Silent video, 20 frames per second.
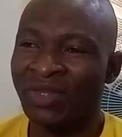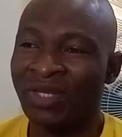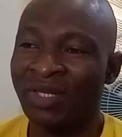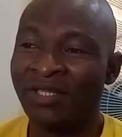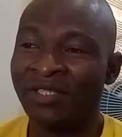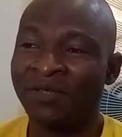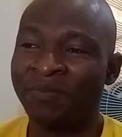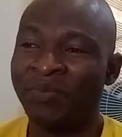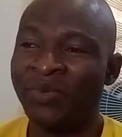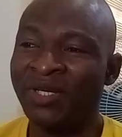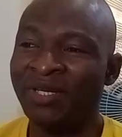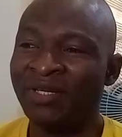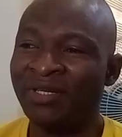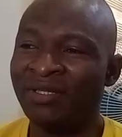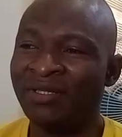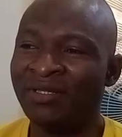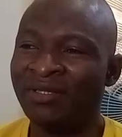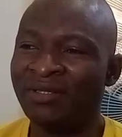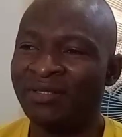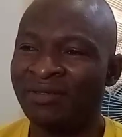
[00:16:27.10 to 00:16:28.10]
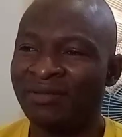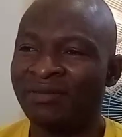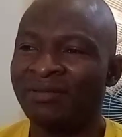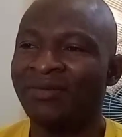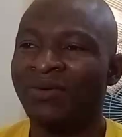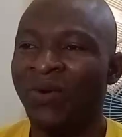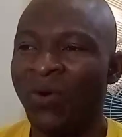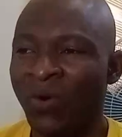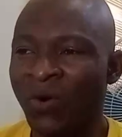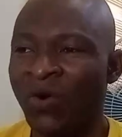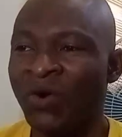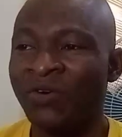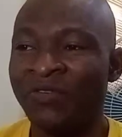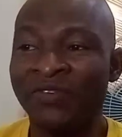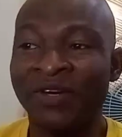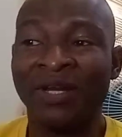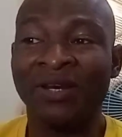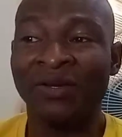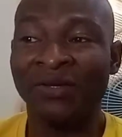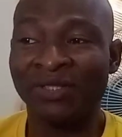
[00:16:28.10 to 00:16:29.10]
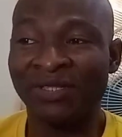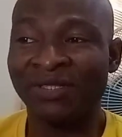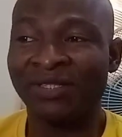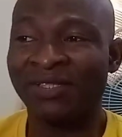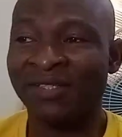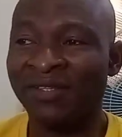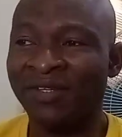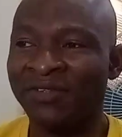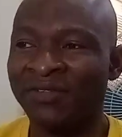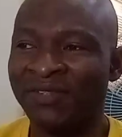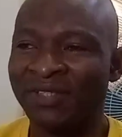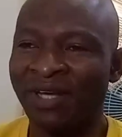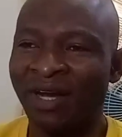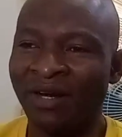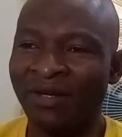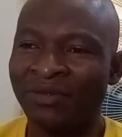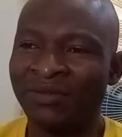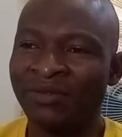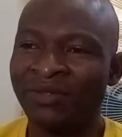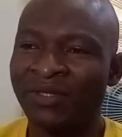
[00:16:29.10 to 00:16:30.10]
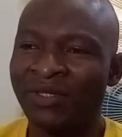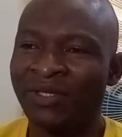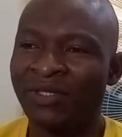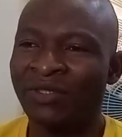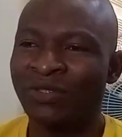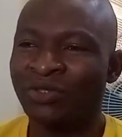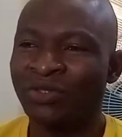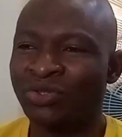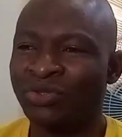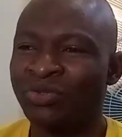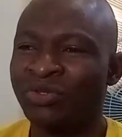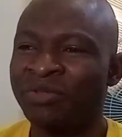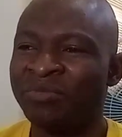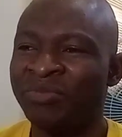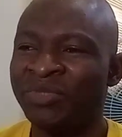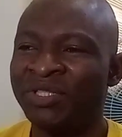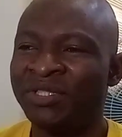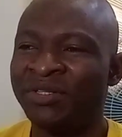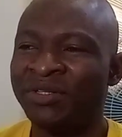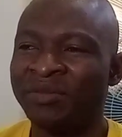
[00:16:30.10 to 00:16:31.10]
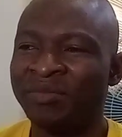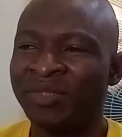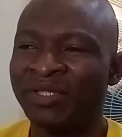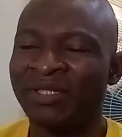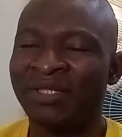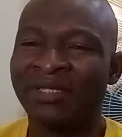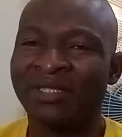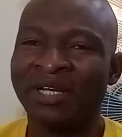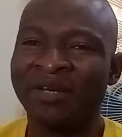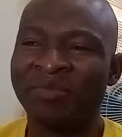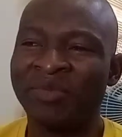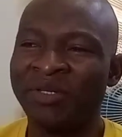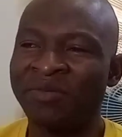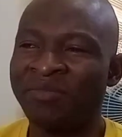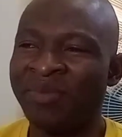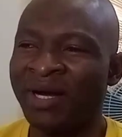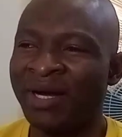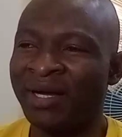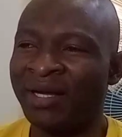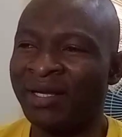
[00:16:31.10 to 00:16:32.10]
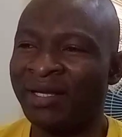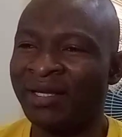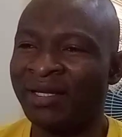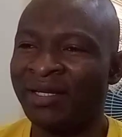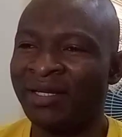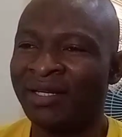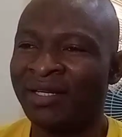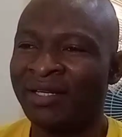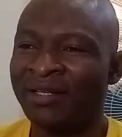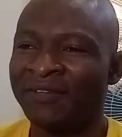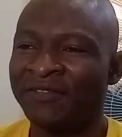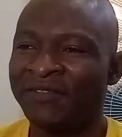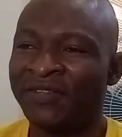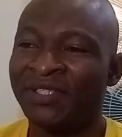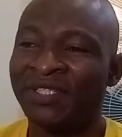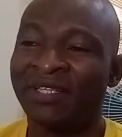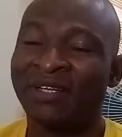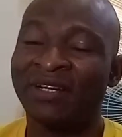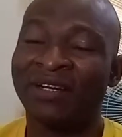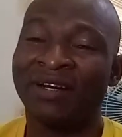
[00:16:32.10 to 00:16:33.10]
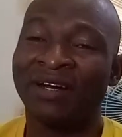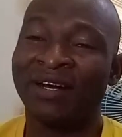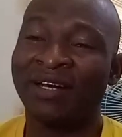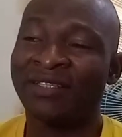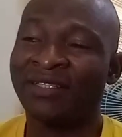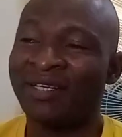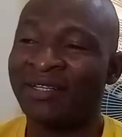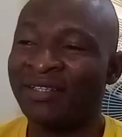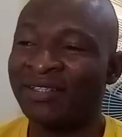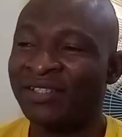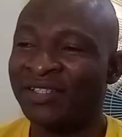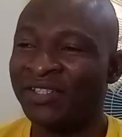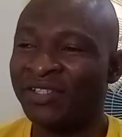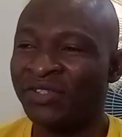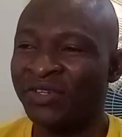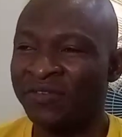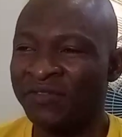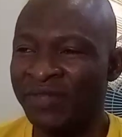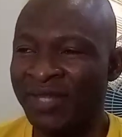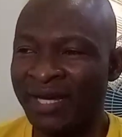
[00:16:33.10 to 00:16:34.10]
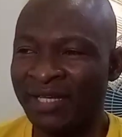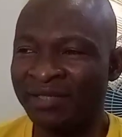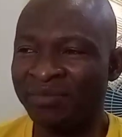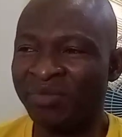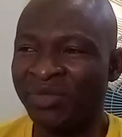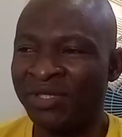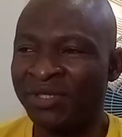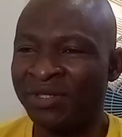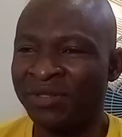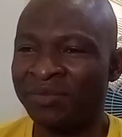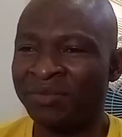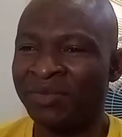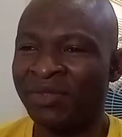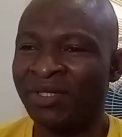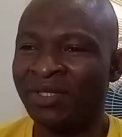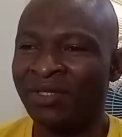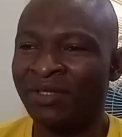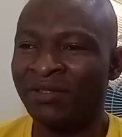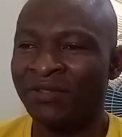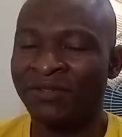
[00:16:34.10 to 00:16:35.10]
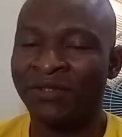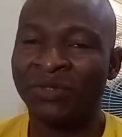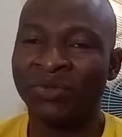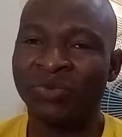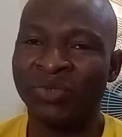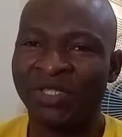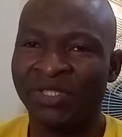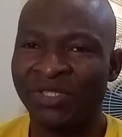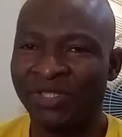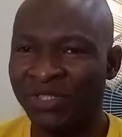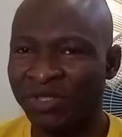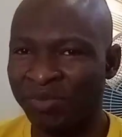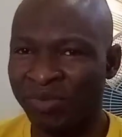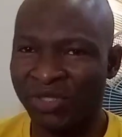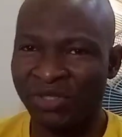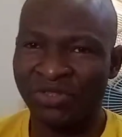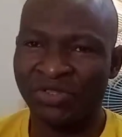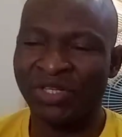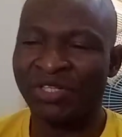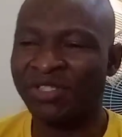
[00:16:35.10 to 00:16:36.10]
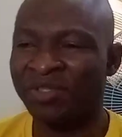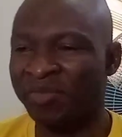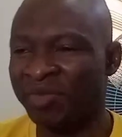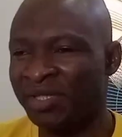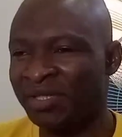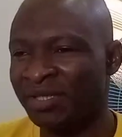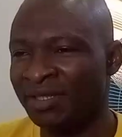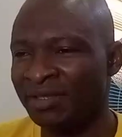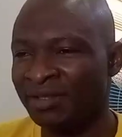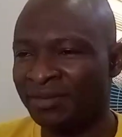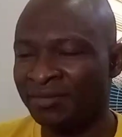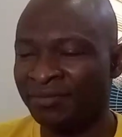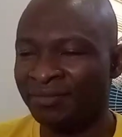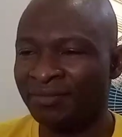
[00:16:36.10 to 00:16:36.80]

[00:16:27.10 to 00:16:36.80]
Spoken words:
The speed or velocity of sound through a medium is determined by physical characteristics of that medium through which it's being transmitted,